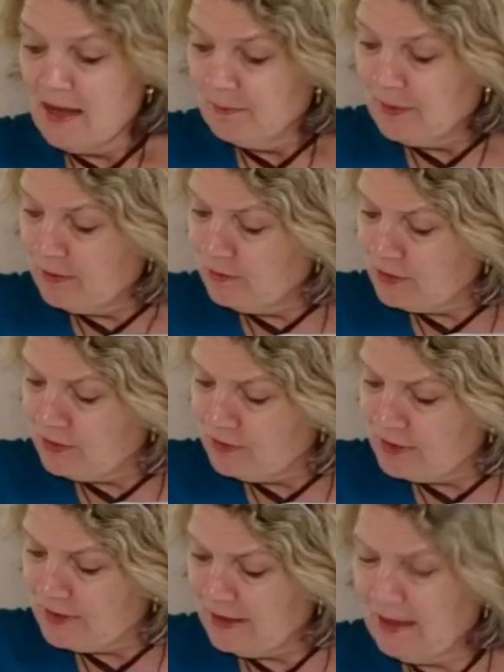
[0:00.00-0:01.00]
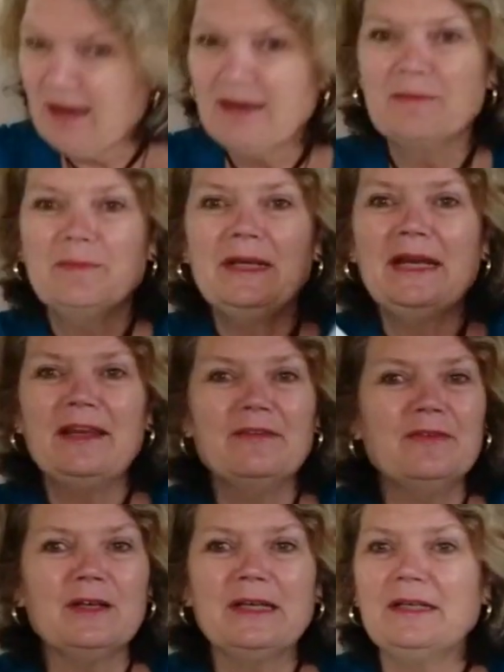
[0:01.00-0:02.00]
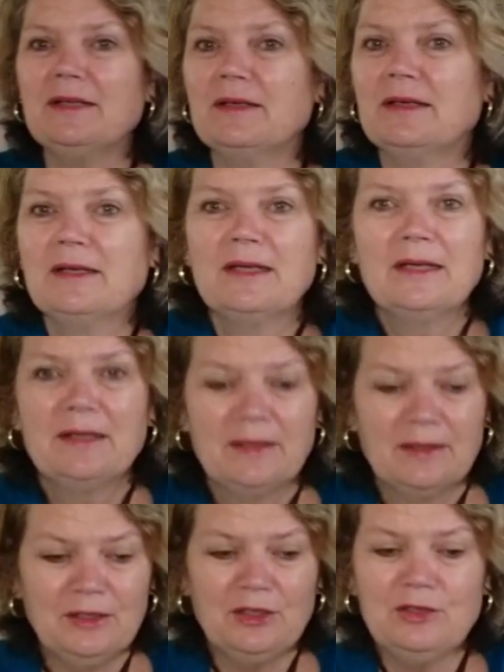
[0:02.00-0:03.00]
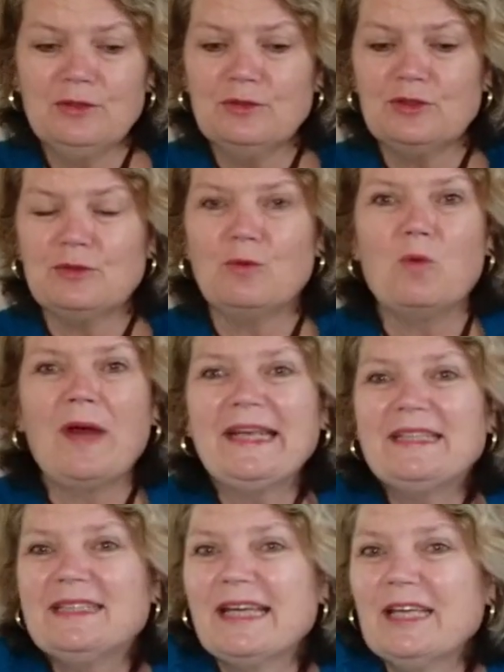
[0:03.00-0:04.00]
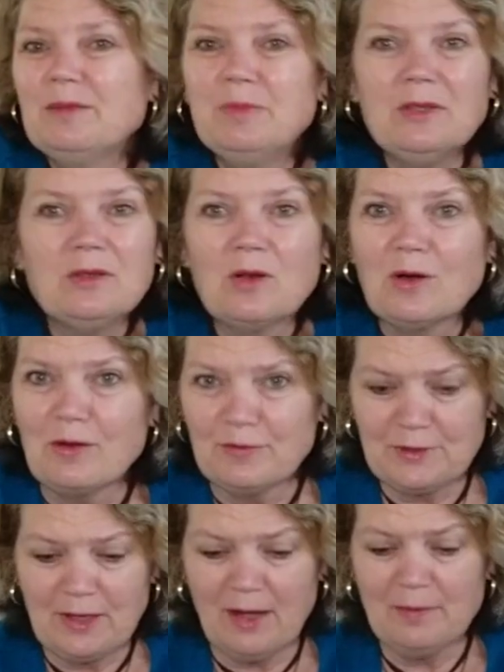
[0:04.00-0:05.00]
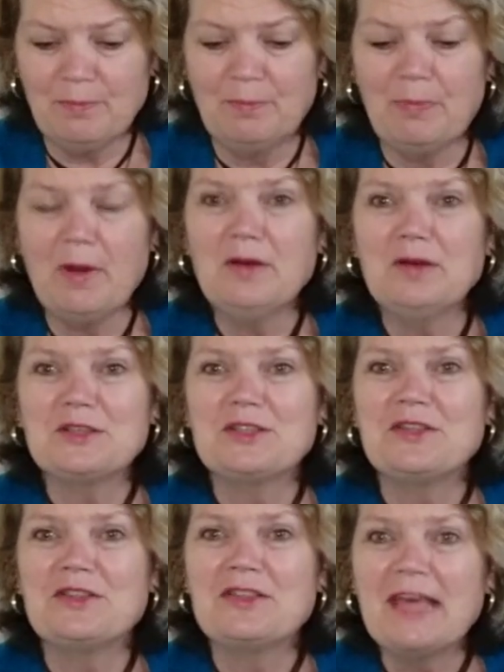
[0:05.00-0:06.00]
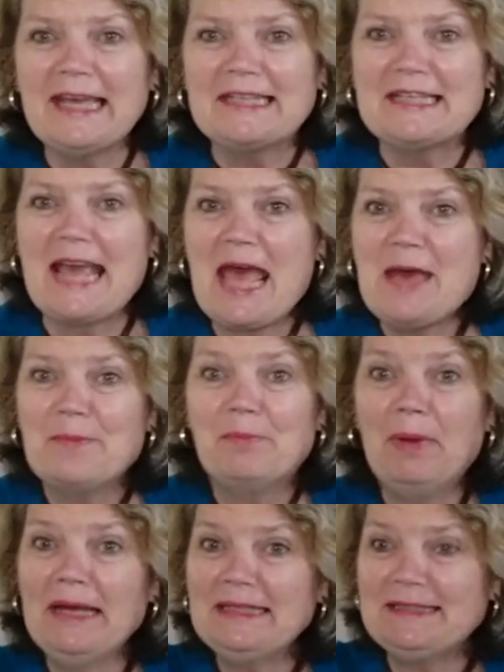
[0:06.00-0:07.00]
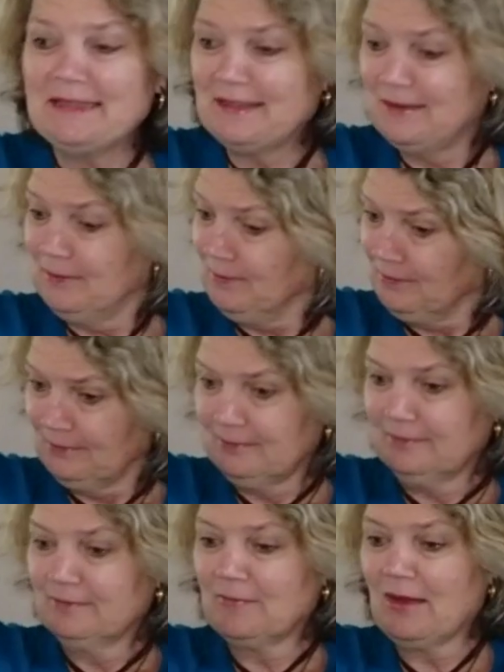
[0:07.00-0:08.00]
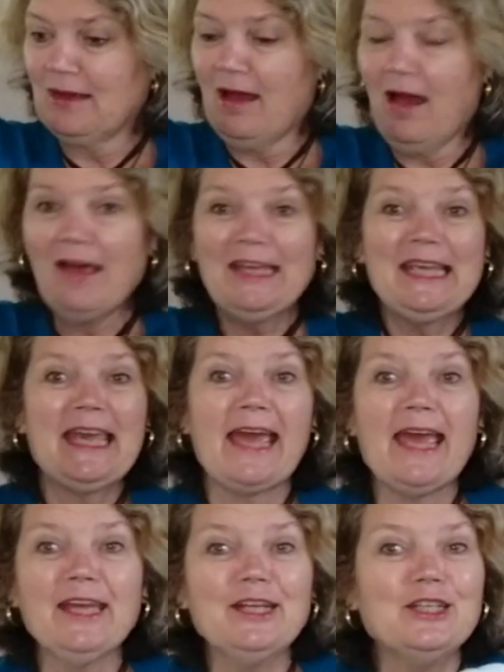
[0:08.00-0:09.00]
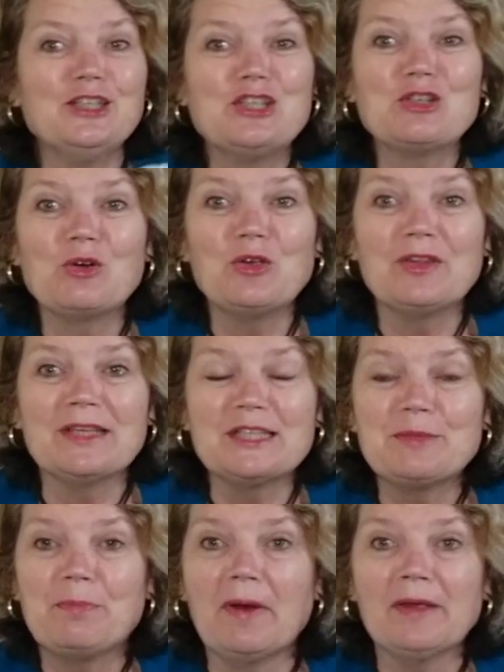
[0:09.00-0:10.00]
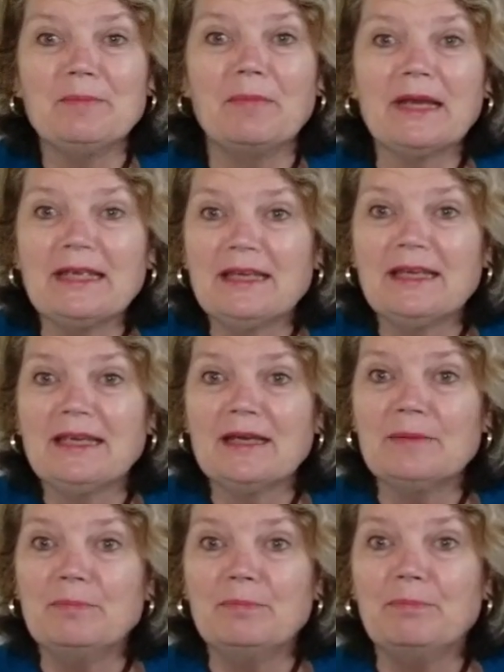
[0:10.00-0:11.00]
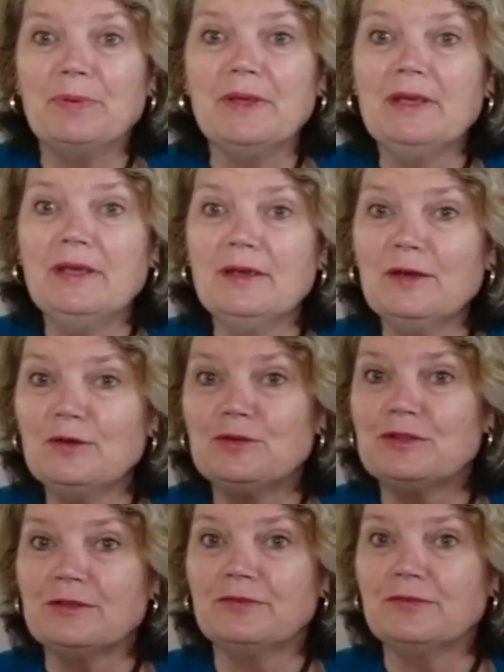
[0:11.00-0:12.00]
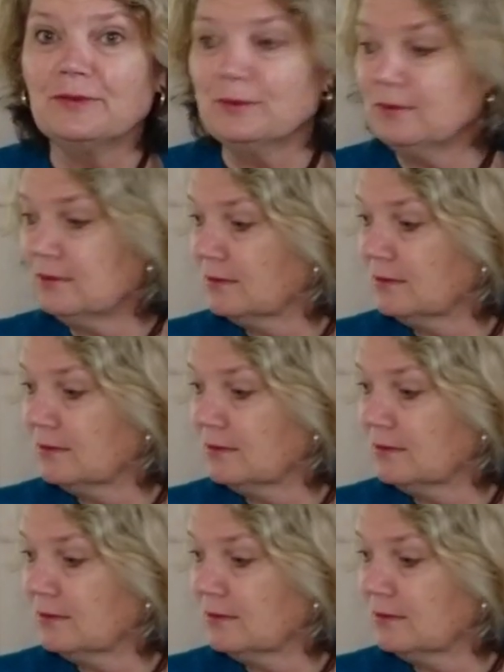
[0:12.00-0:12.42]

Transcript: Because you see, I'm never going to use white tablecloths. I'm past that. But I can enjoy this by making a beautiful